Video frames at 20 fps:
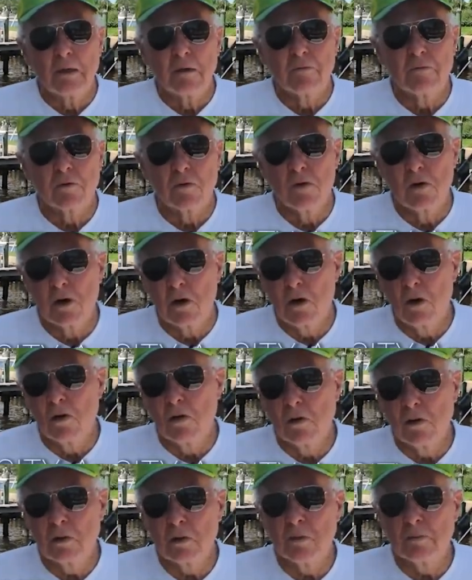
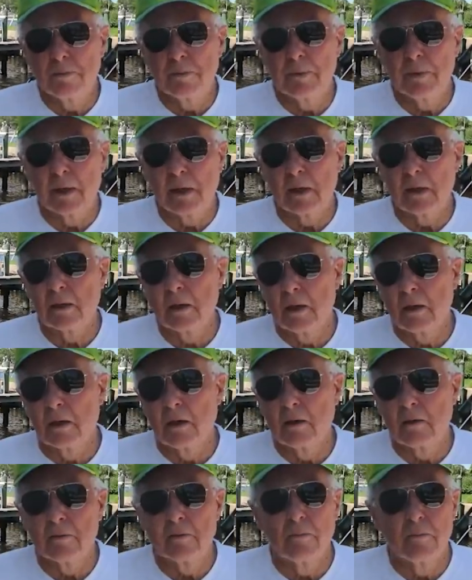Furuno big
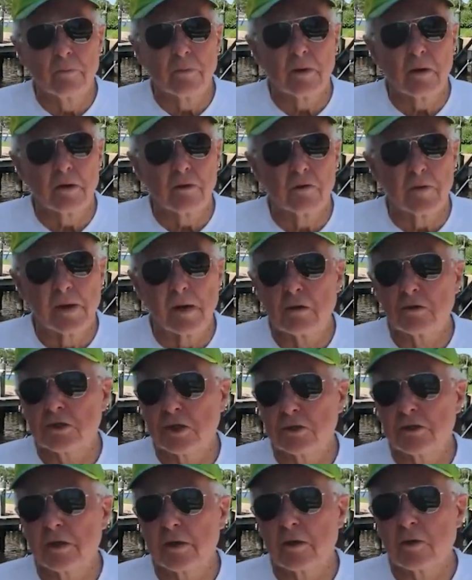
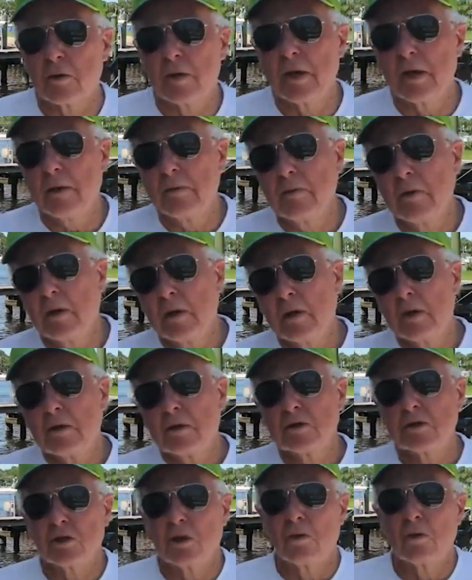360-degree
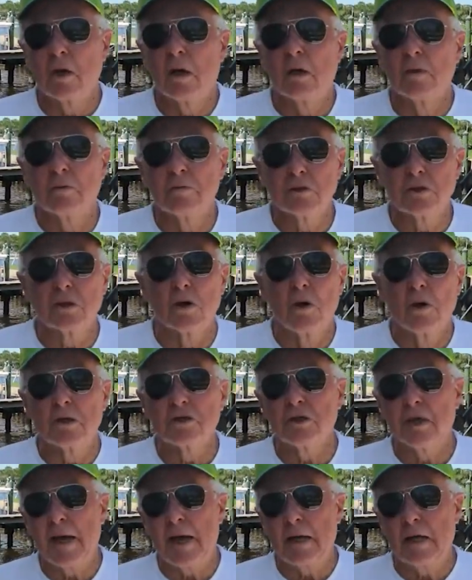
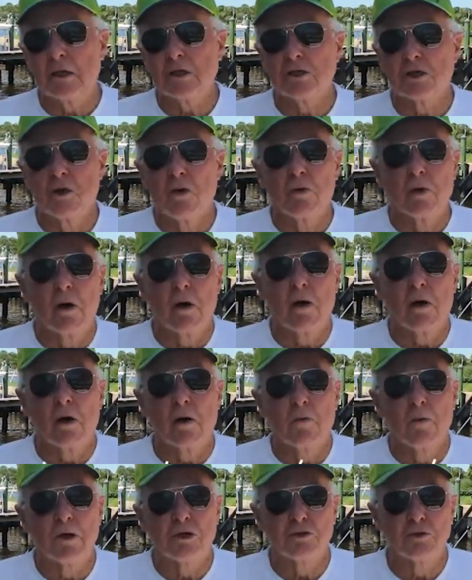scanning
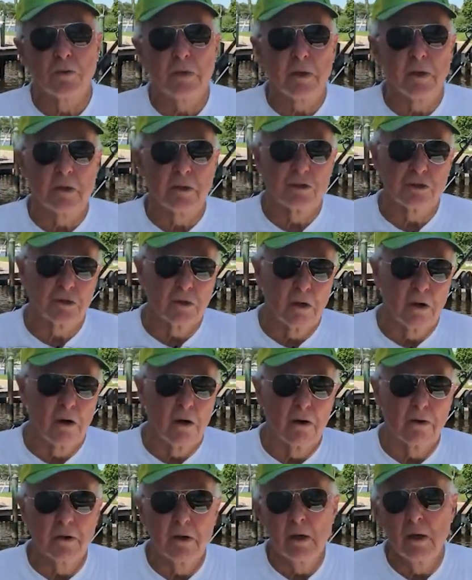sonar, which we
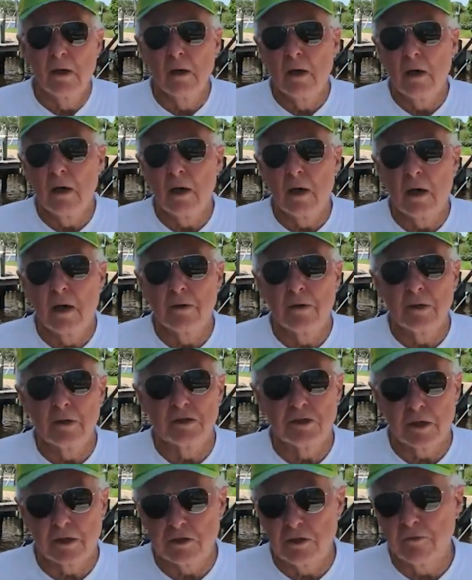installed on the
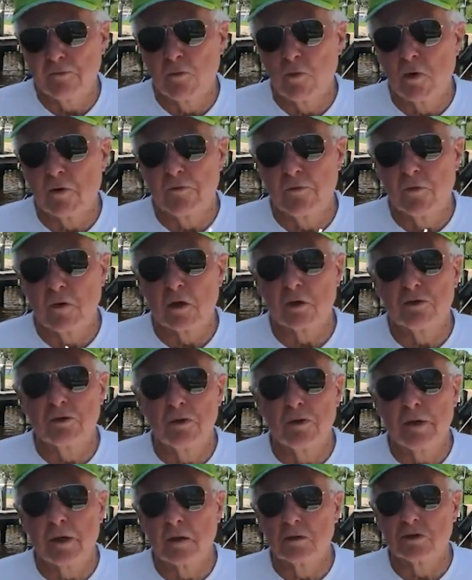64-footer
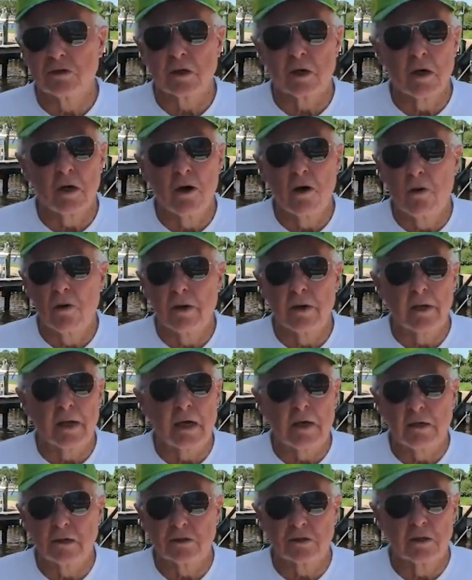2 years ago, and
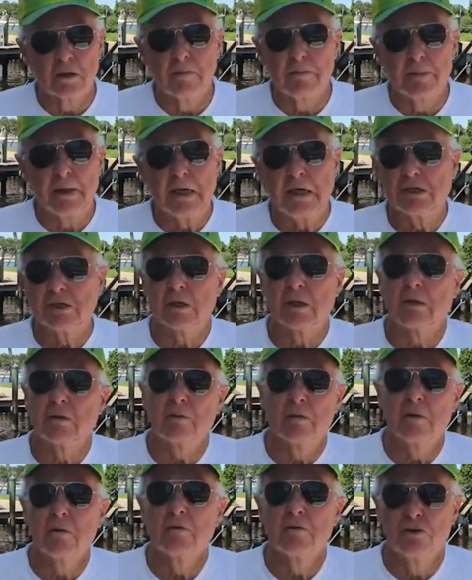that is an
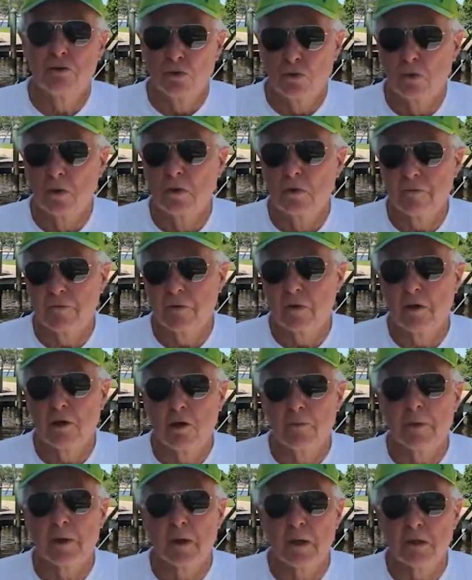amazing tool for
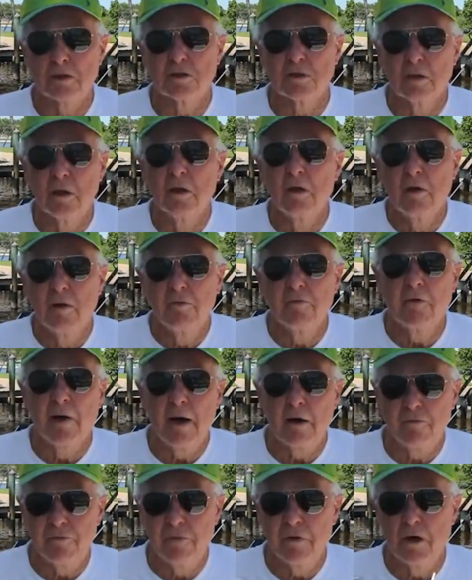helping us
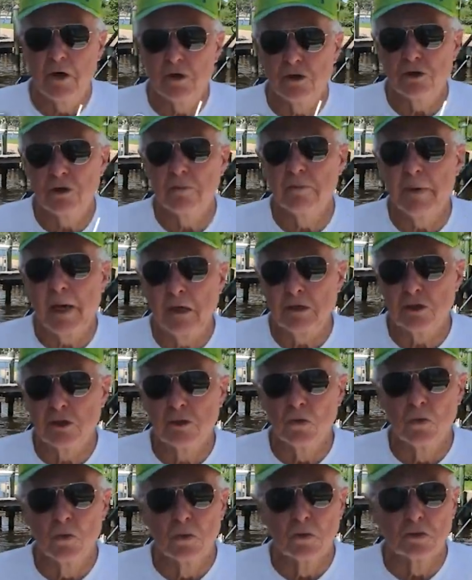find fish and bait
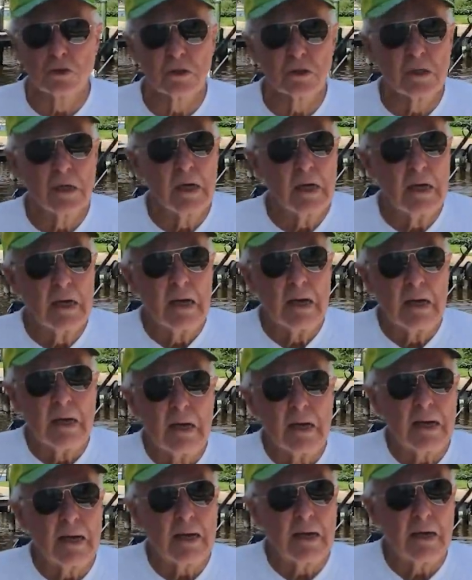schools.
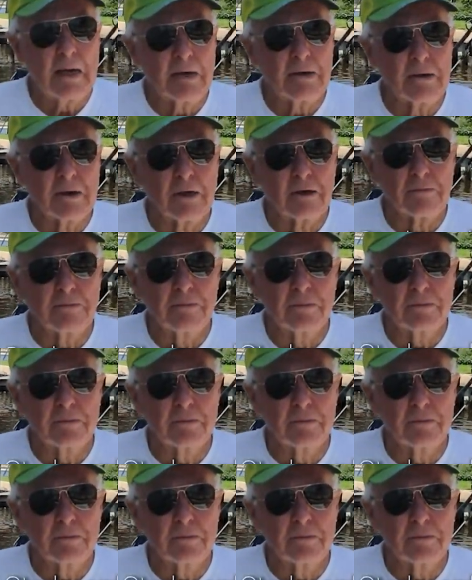And I